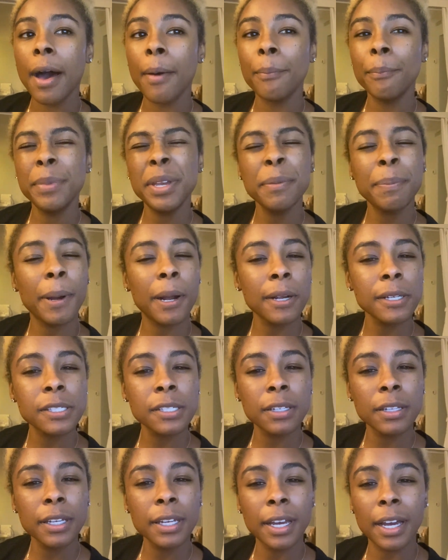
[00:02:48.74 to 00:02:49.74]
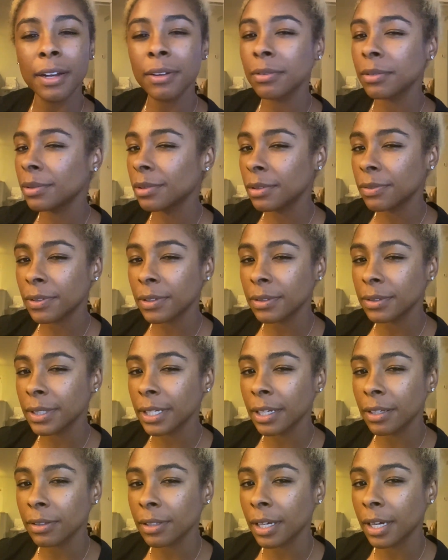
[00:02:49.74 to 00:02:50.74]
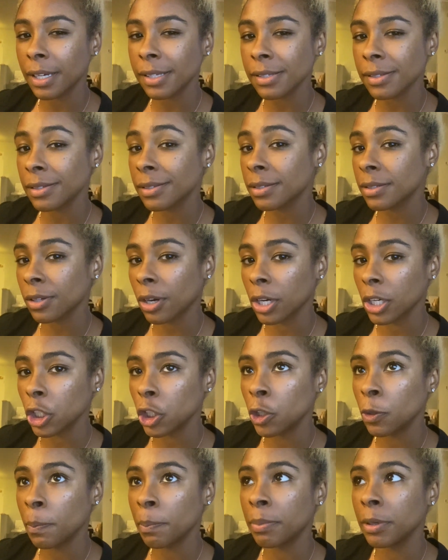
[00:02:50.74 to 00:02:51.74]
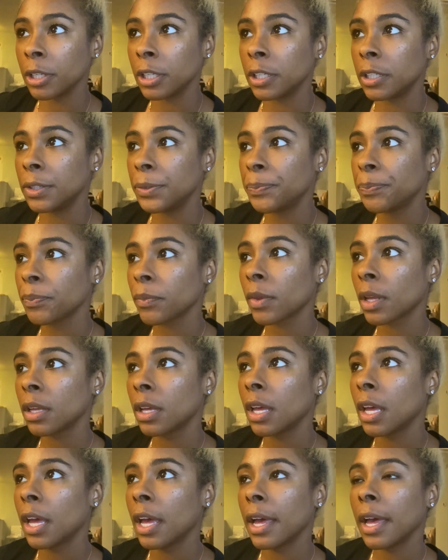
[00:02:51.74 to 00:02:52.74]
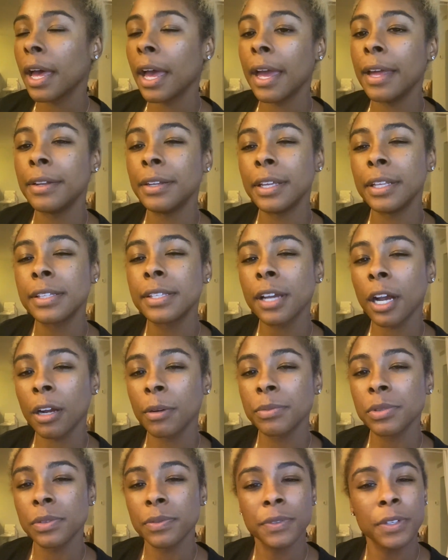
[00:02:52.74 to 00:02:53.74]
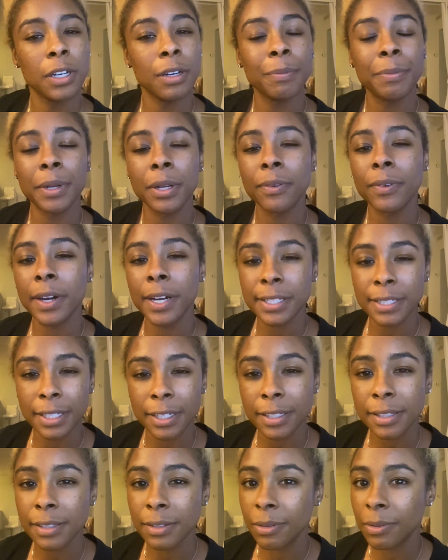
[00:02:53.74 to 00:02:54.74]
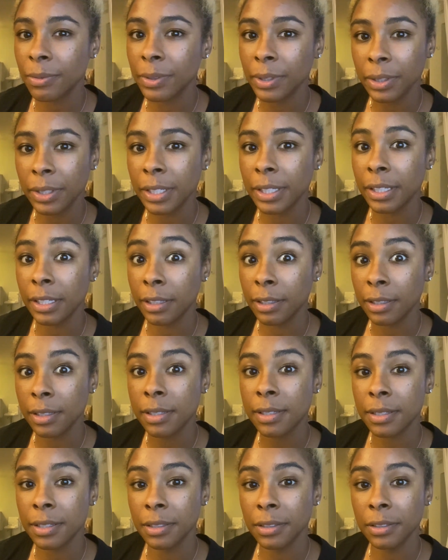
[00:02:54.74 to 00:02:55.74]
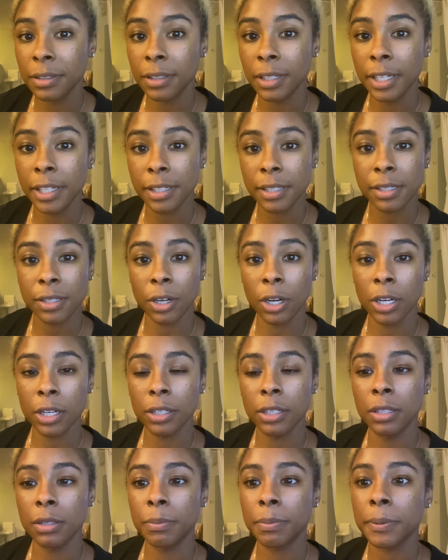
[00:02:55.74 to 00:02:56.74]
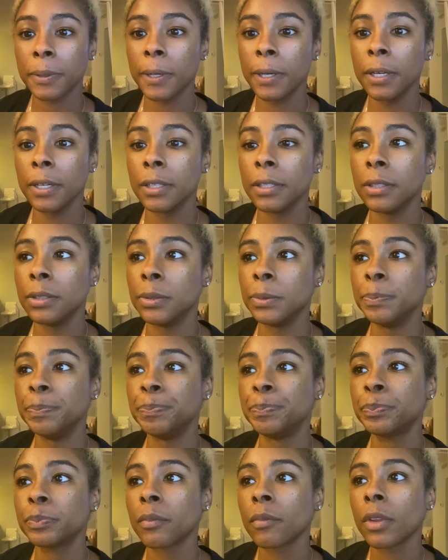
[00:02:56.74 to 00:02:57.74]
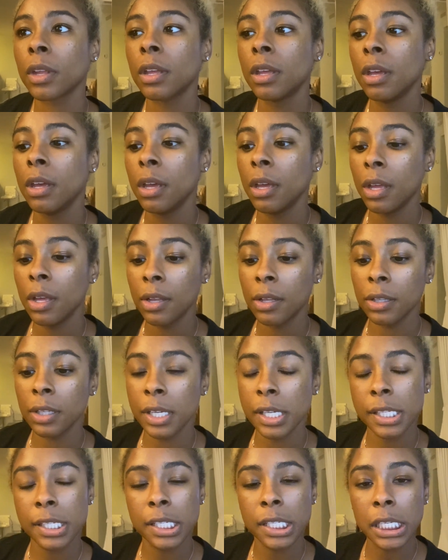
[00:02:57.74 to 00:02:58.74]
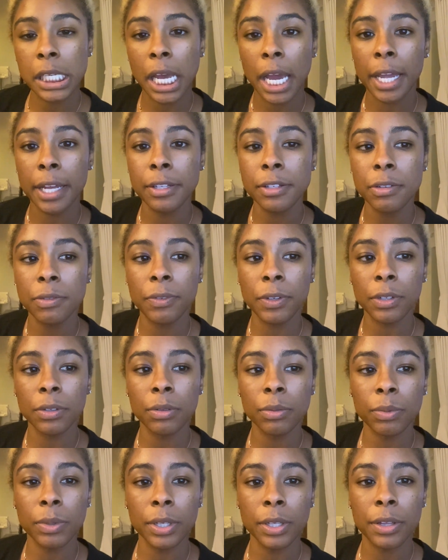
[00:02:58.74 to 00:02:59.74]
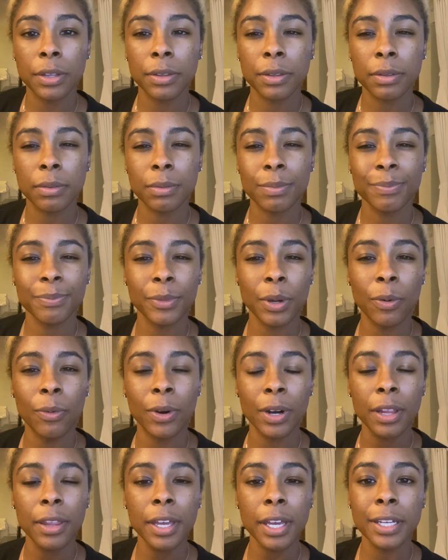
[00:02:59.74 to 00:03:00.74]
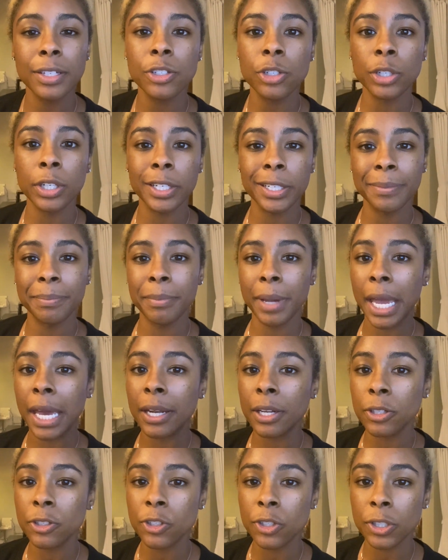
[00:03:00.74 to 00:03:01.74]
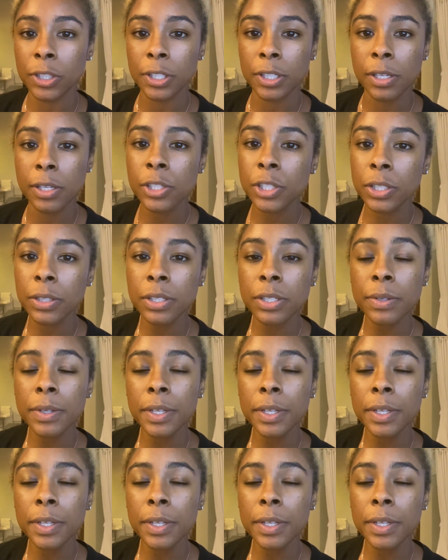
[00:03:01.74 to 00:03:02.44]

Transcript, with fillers: me personally, I don't know if I would count that as a startup, but in, in terms of company wise, I guess it really is still a startup. Um, let's see, I interviewed with one of the engineering managers. She was